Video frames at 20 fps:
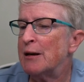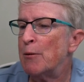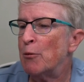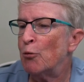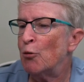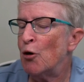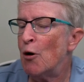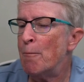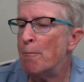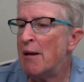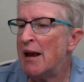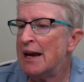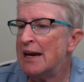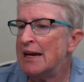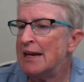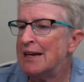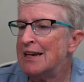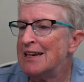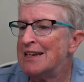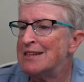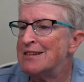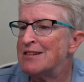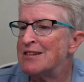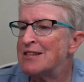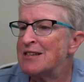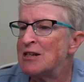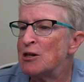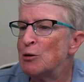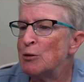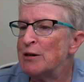remain in
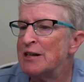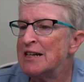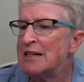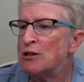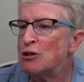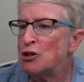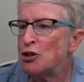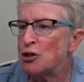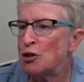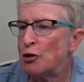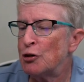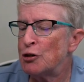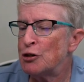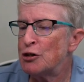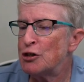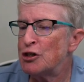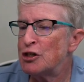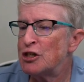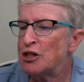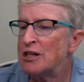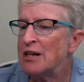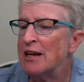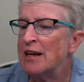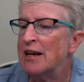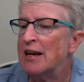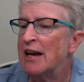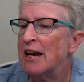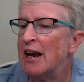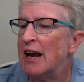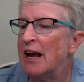Siri and search
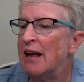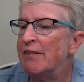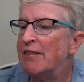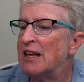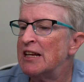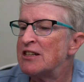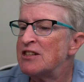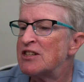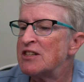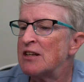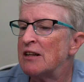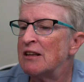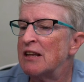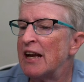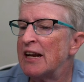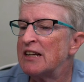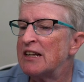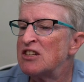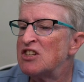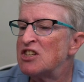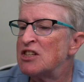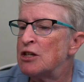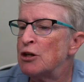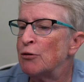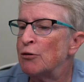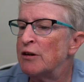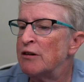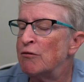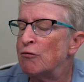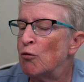and then select
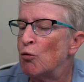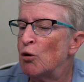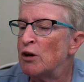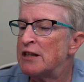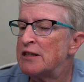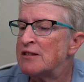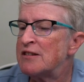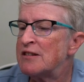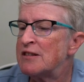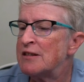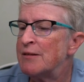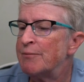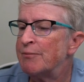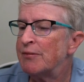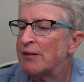Siri voice.